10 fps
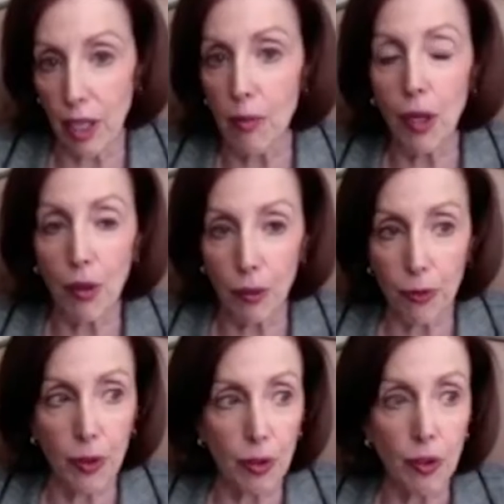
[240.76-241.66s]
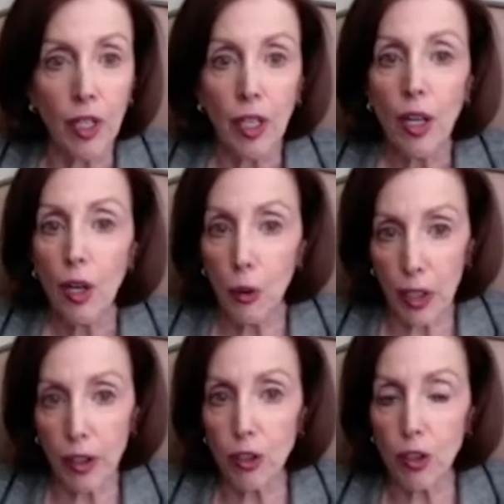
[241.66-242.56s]
a demo for a
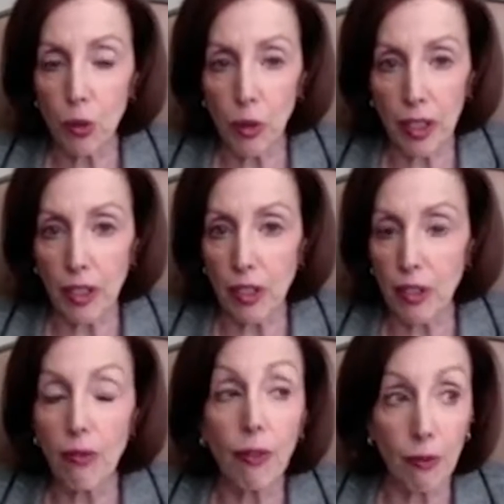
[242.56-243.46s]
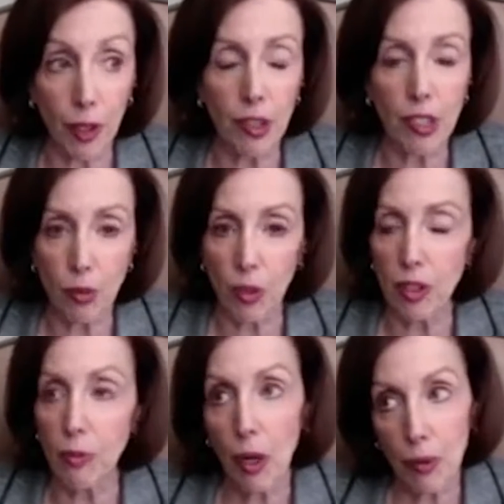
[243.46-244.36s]
week or 2 weeks, various
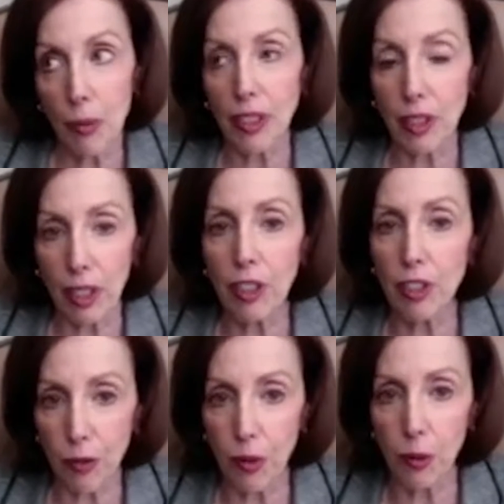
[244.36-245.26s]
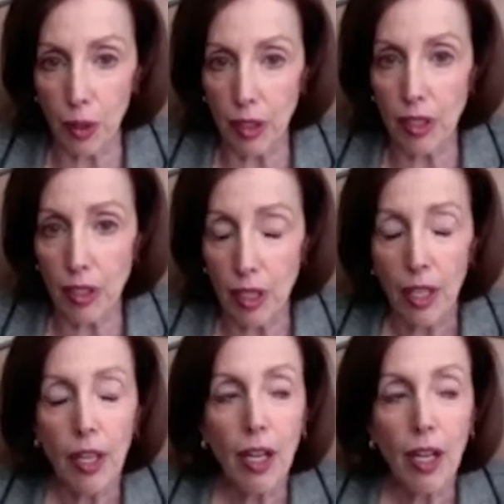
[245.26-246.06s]
ones, probably about 10 different ones,